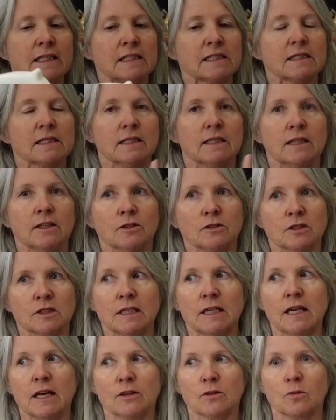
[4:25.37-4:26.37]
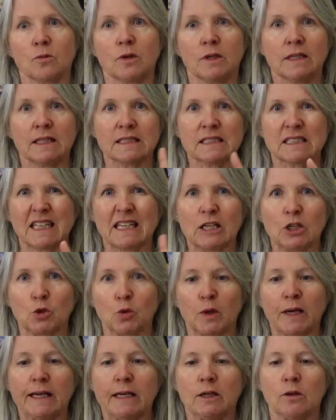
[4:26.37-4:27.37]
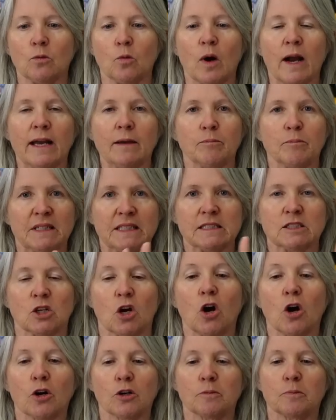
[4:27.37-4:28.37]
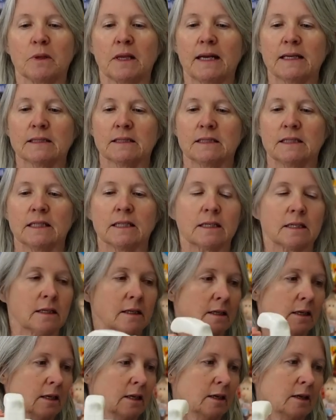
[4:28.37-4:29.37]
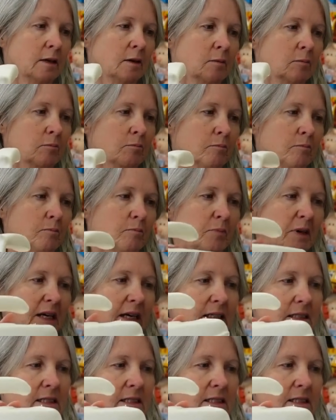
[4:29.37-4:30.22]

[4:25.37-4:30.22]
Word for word: this, and then there's another one that's like green and white, but it's hard plastic. But I